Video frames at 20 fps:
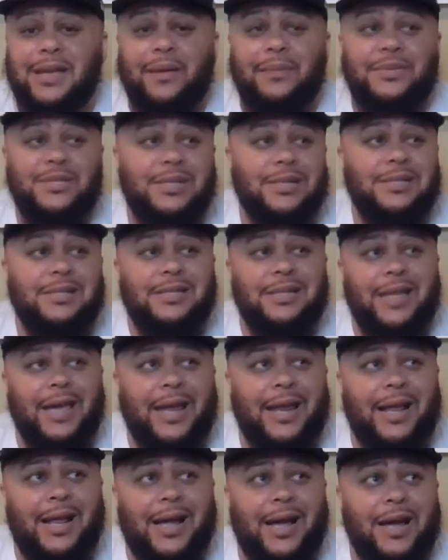time.
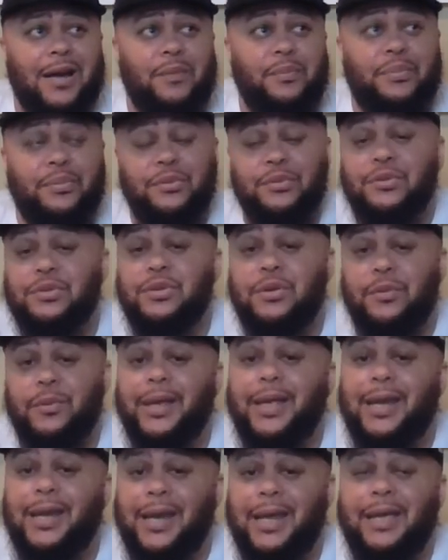Cincinnati kind of pulled
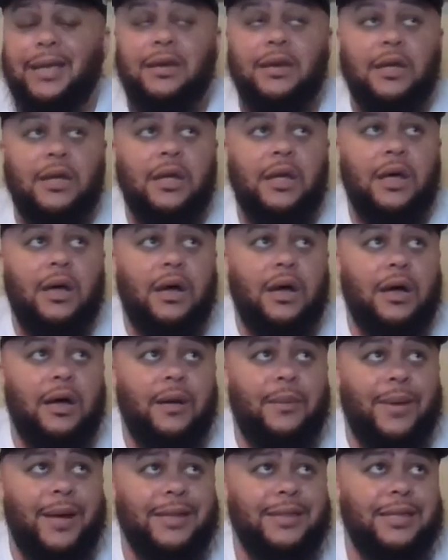away late.
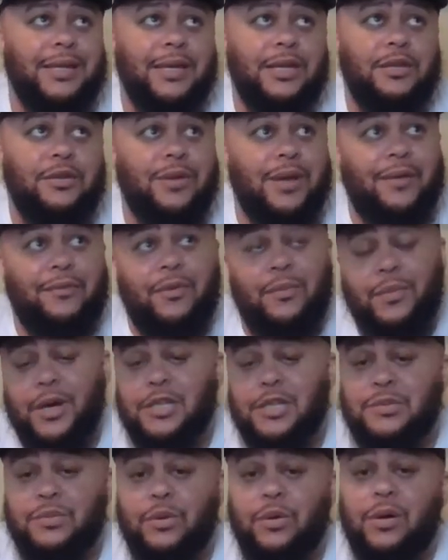I think you have a
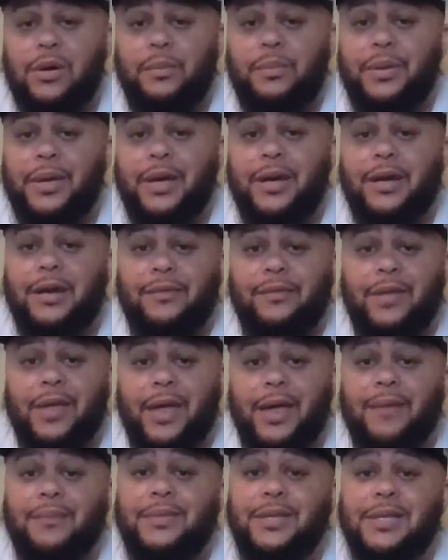much more competitive
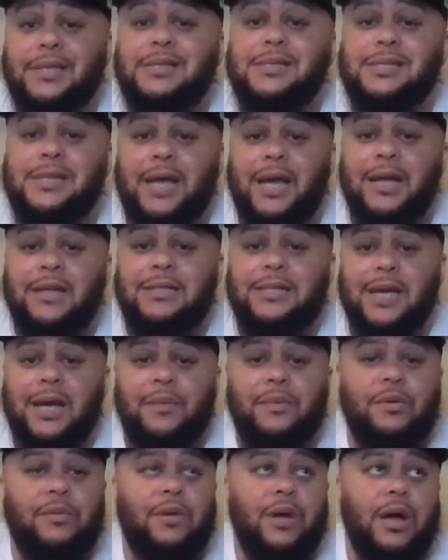game this
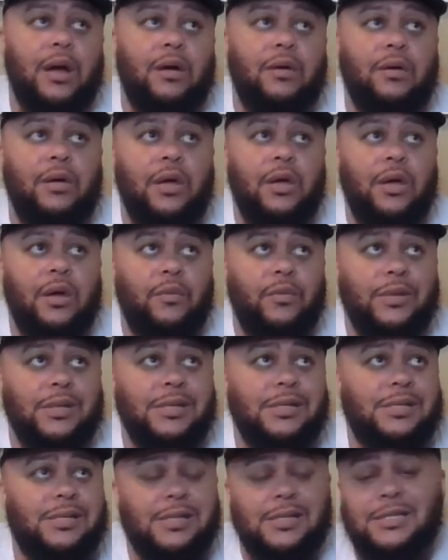time around with
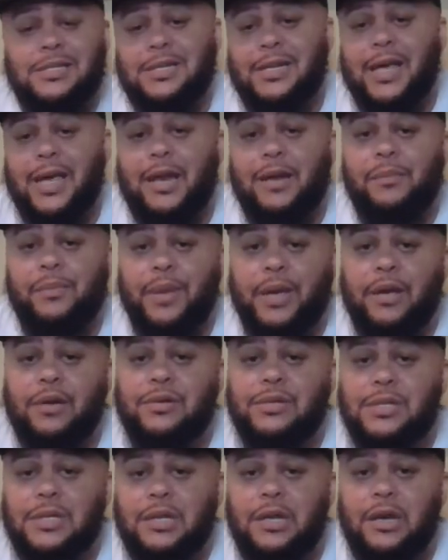the Cincinnati
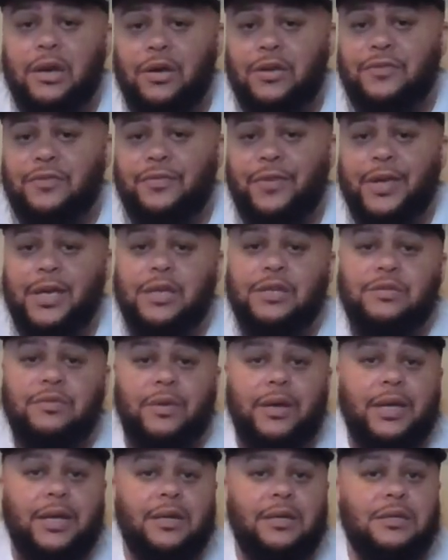Bengals and the Las Vegas
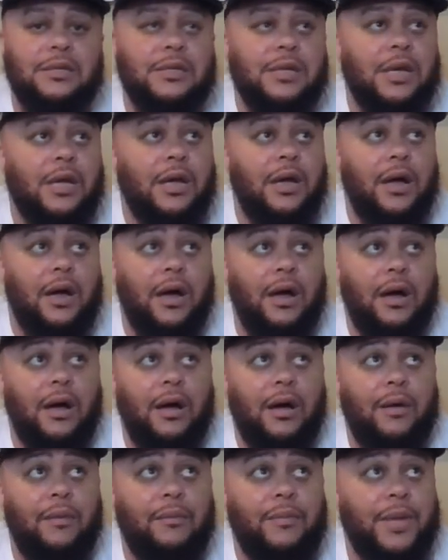Raiders.
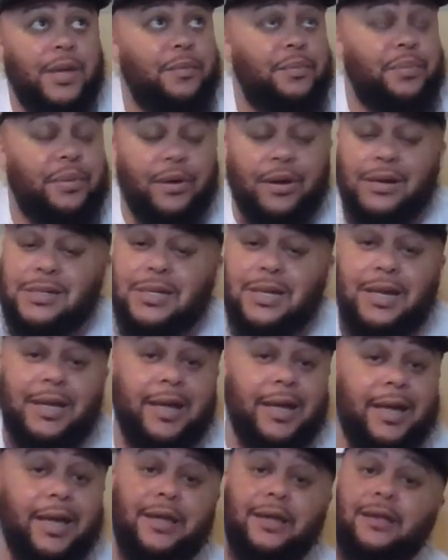Me
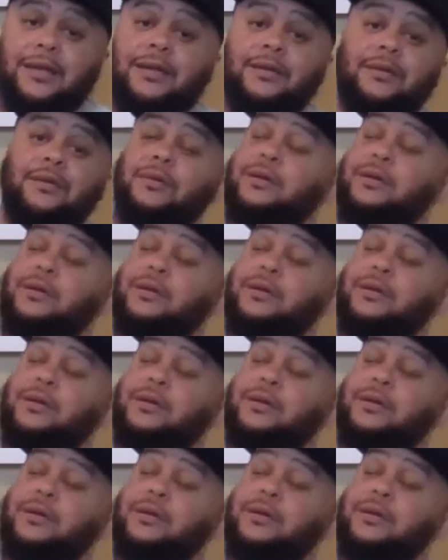personally,